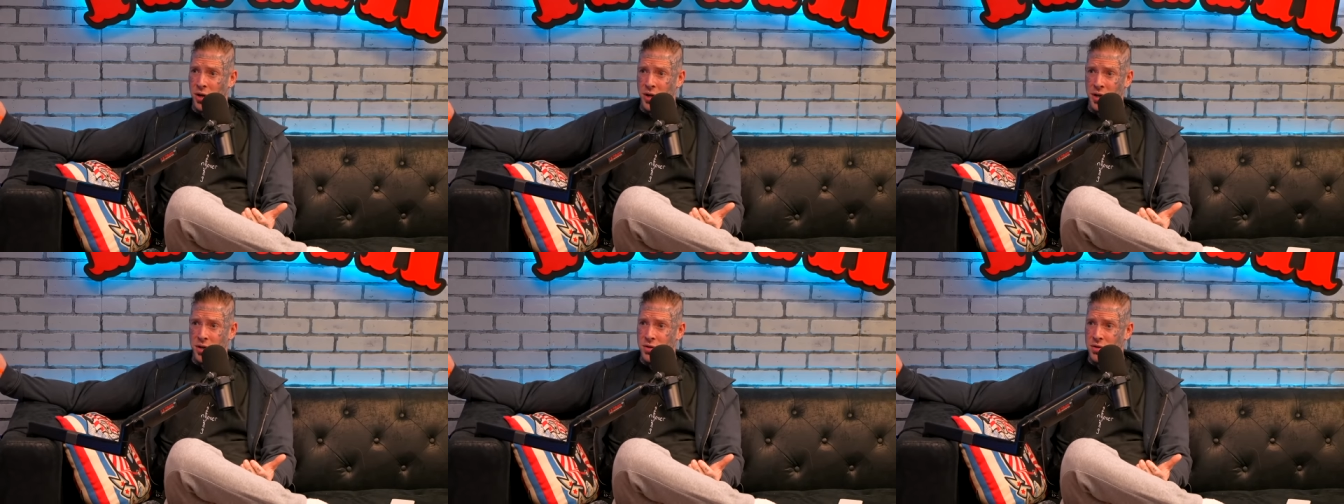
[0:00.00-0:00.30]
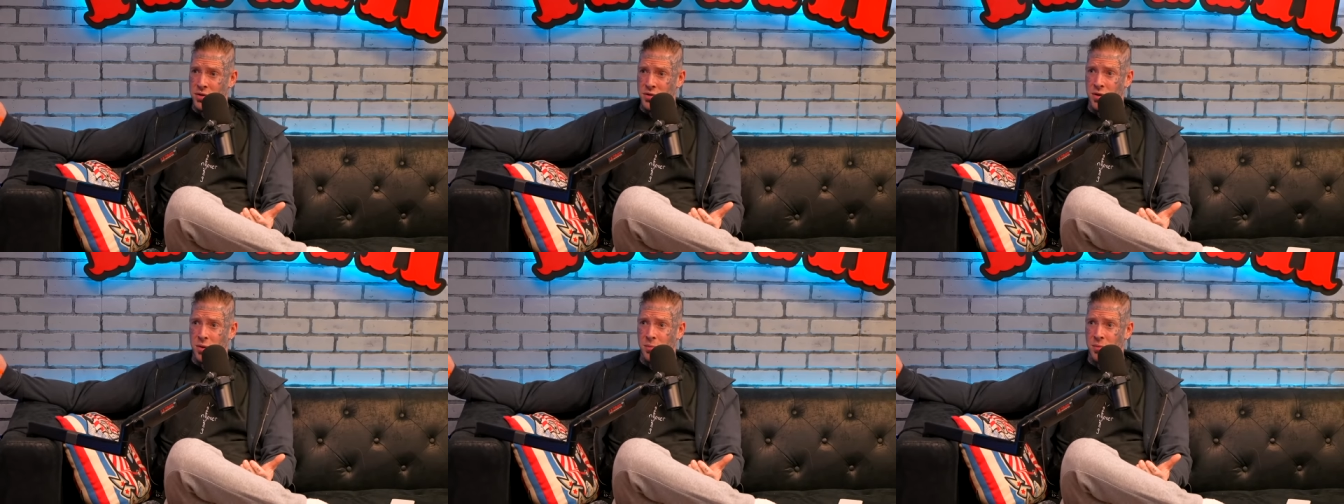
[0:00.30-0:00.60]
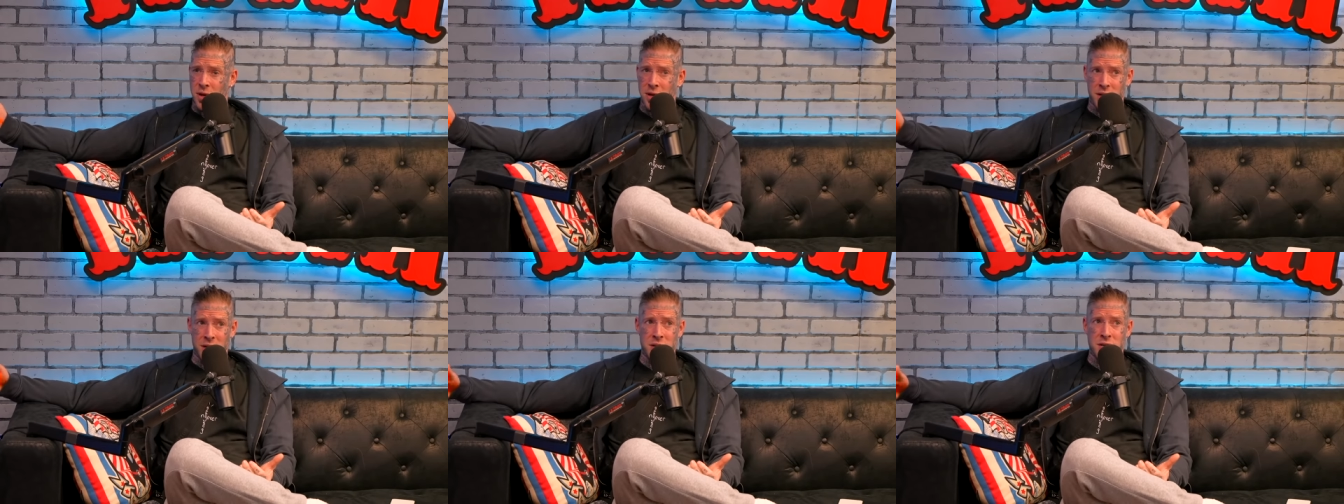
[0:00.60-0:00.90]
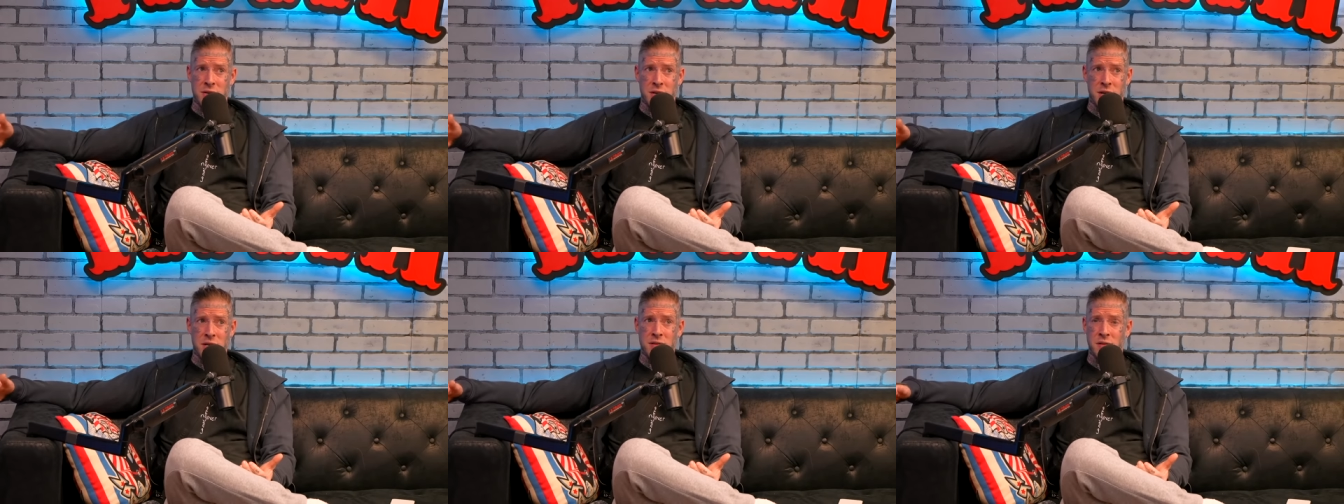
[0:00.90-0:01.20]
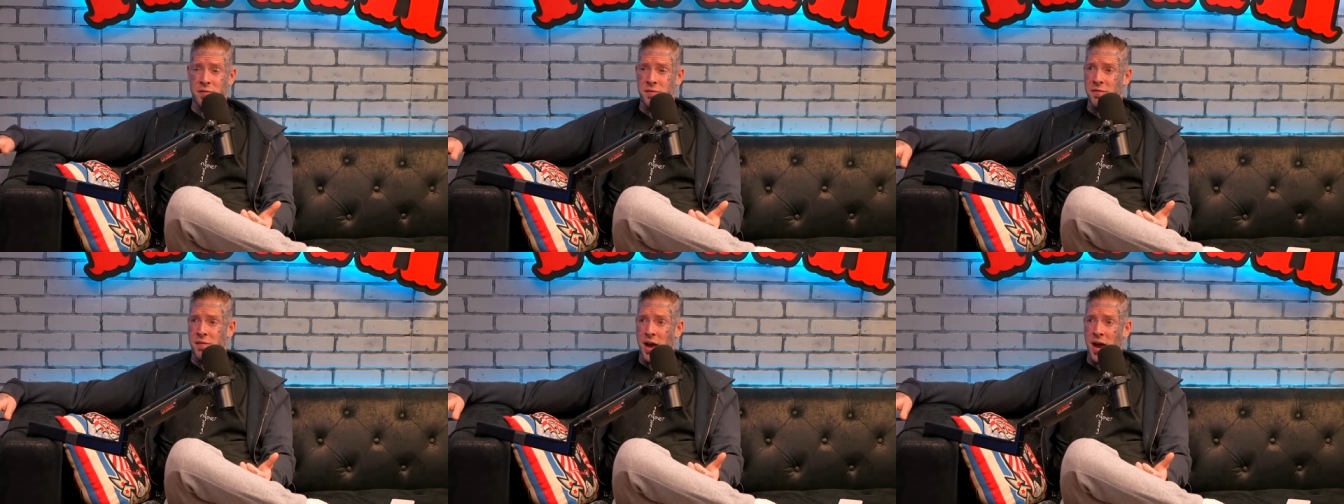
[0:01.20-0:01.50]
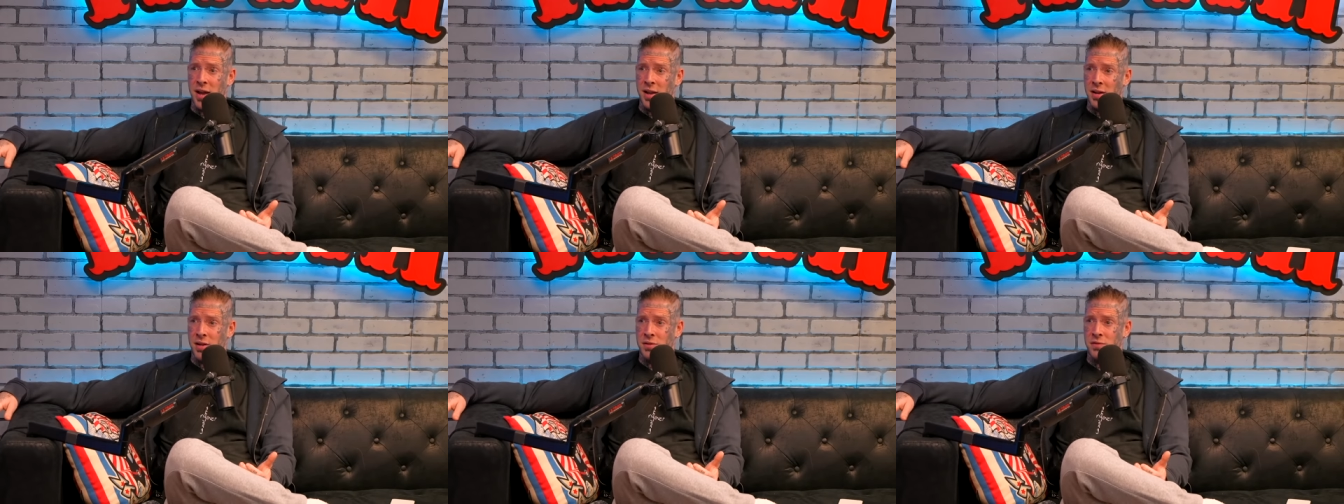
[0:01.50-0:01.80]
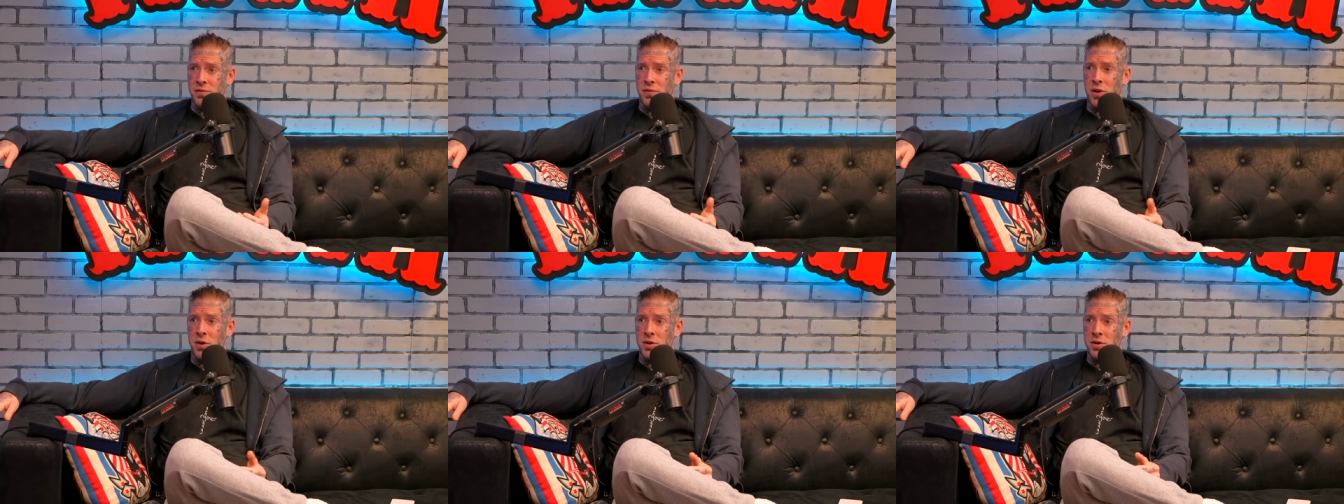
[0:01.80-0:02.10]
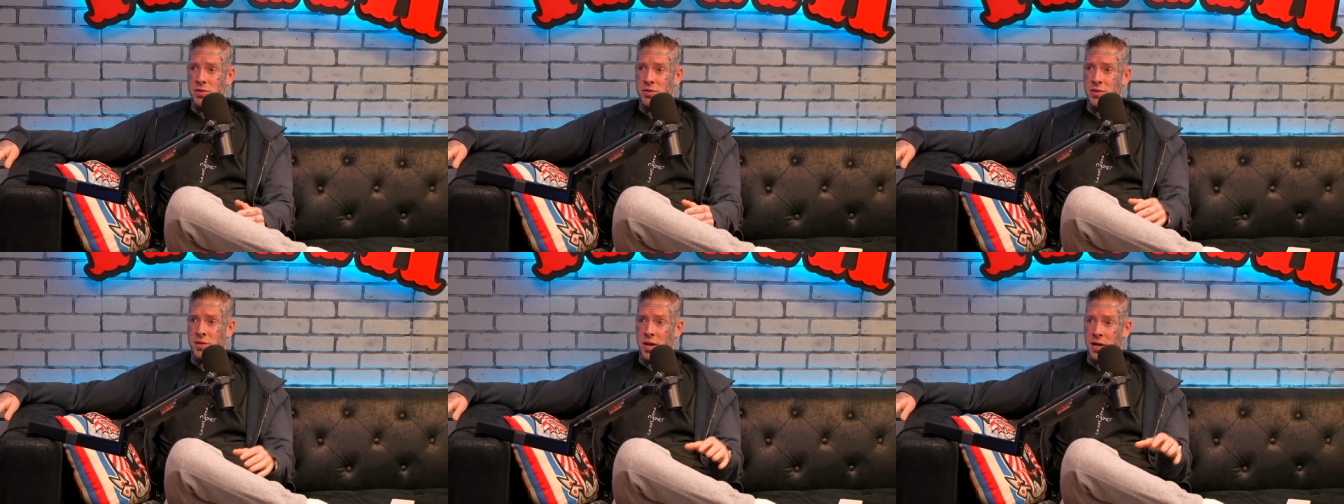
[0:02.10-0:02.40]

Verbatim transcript: years or something. Like, yeah. he's, he's a vet as far as mm.